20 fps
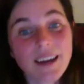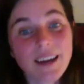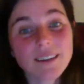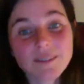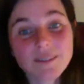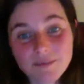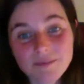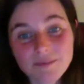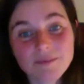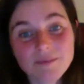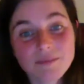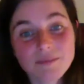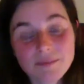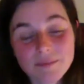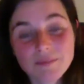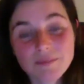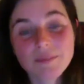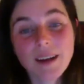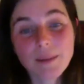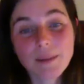Yeah,
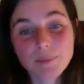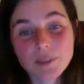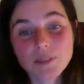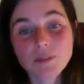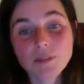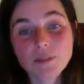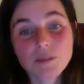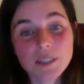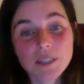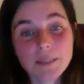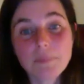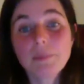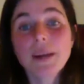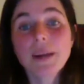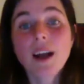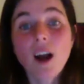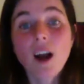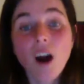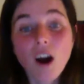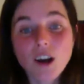
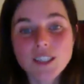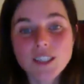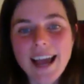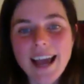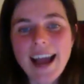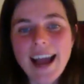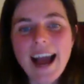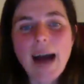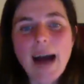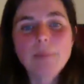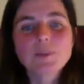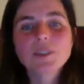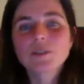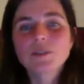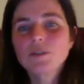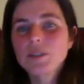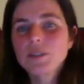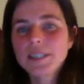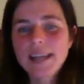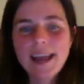absolutely. Because
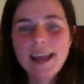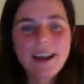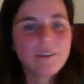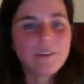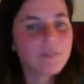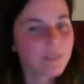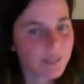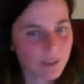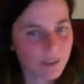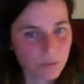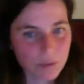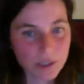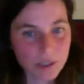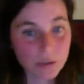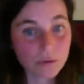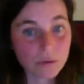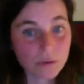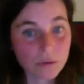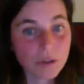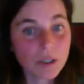absolutely
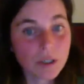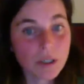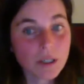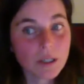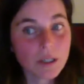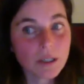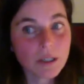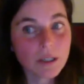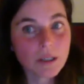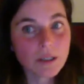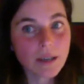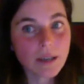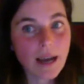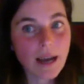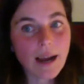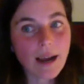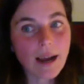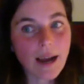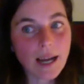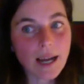everything we do,
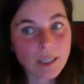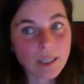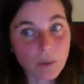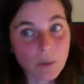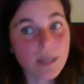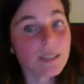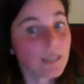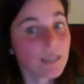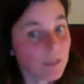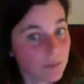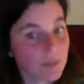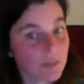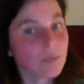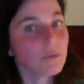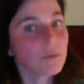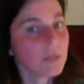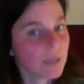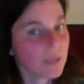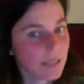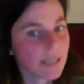as well as
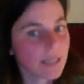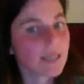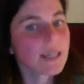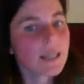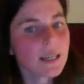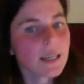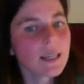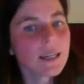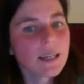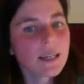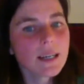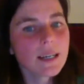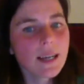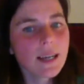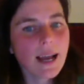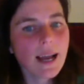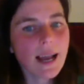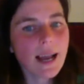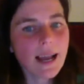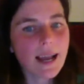everything we think,
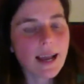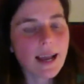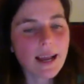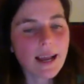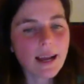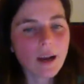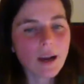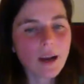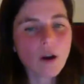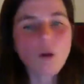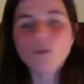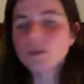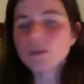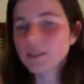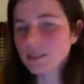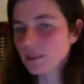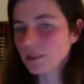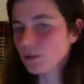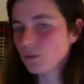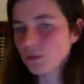
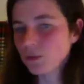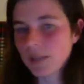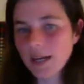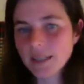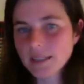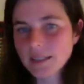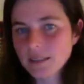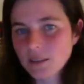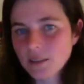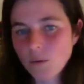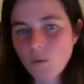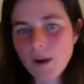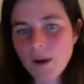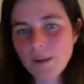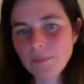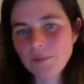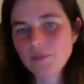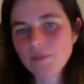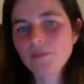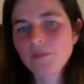goes into that
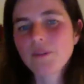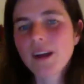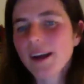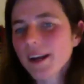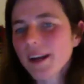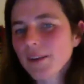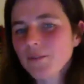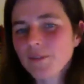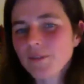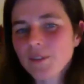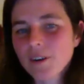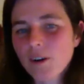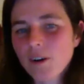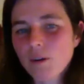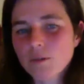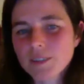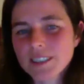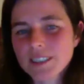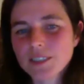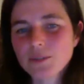web of life,
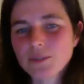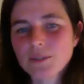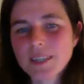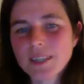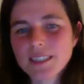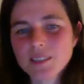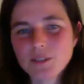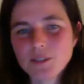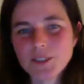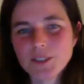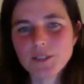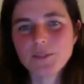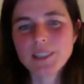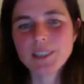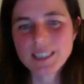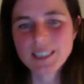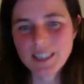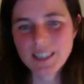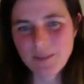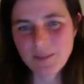goes into that
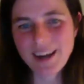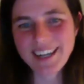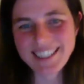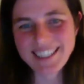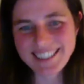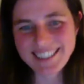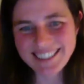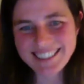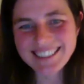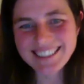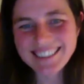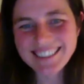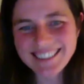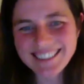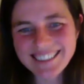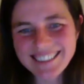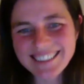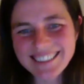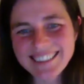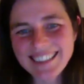universal mind,
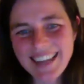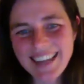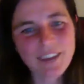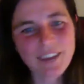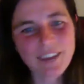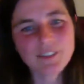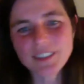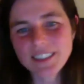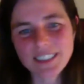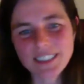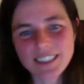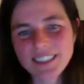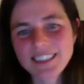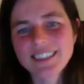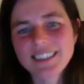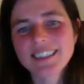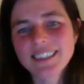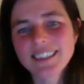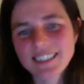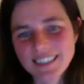
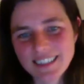everything.